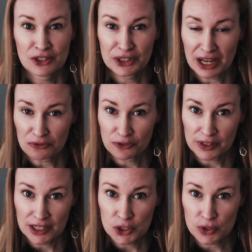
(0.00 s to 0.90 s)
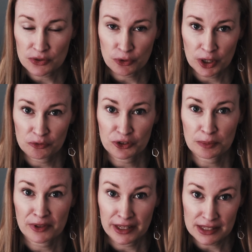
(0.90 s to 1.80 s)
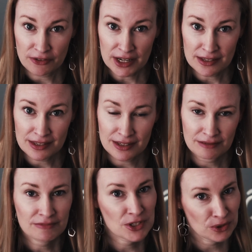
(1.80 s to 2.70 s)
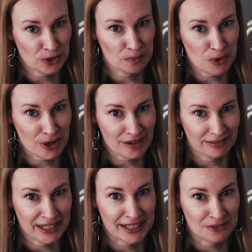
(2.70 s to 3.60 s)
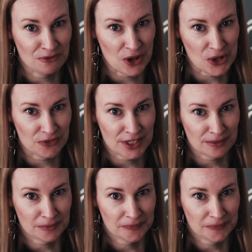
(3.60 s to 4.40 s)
Look out for the interest form from LensFest to learn more and get involved.